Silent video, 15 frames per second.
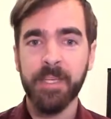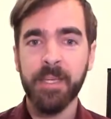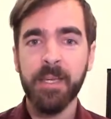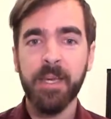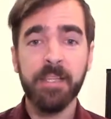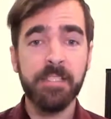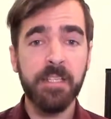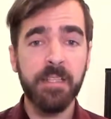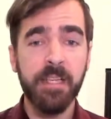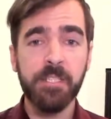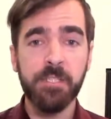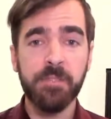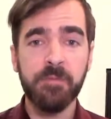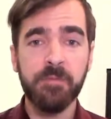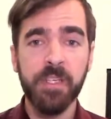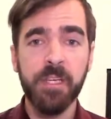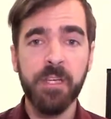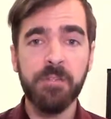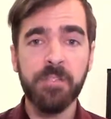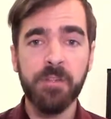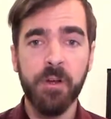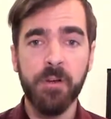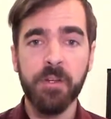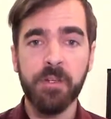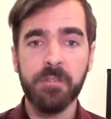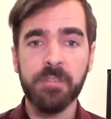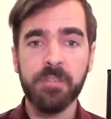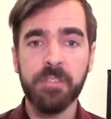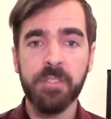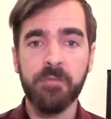It's a collection of videos and
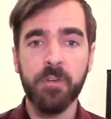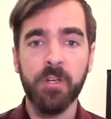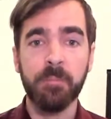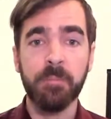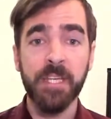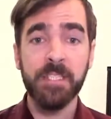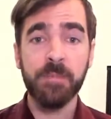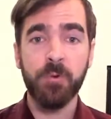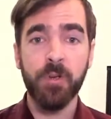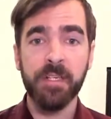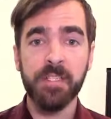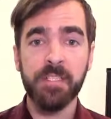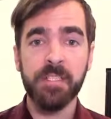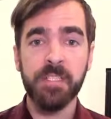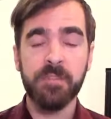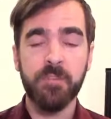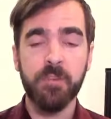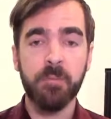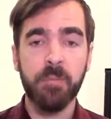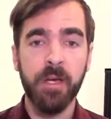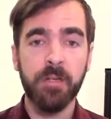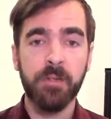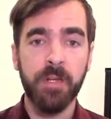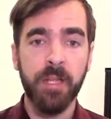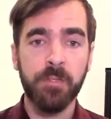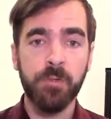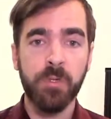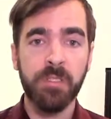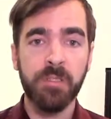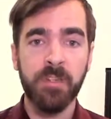articles covering best practices for modern
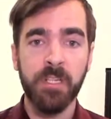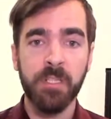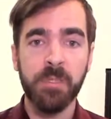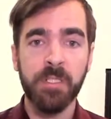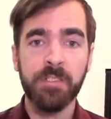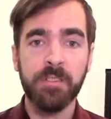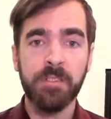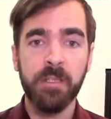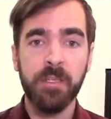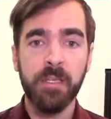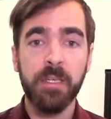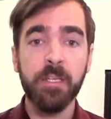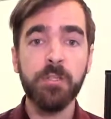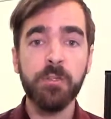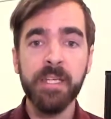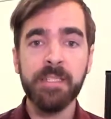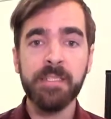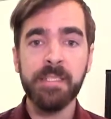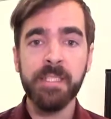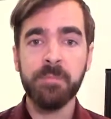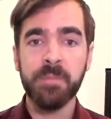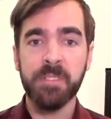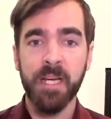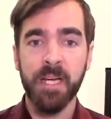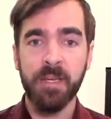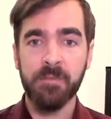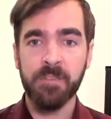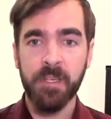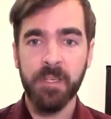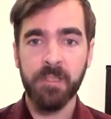Android development, including deep
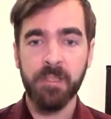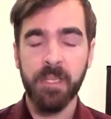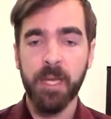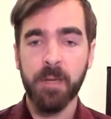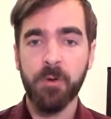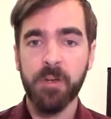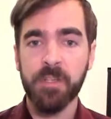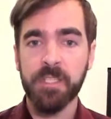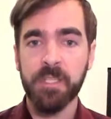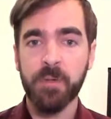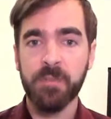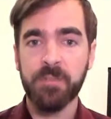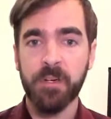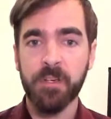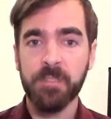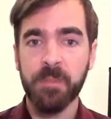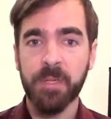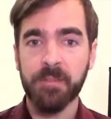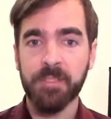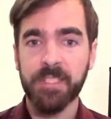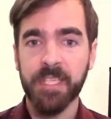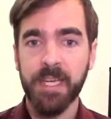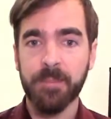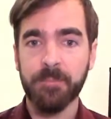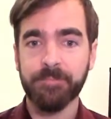dives on the libraries that we've talked about today.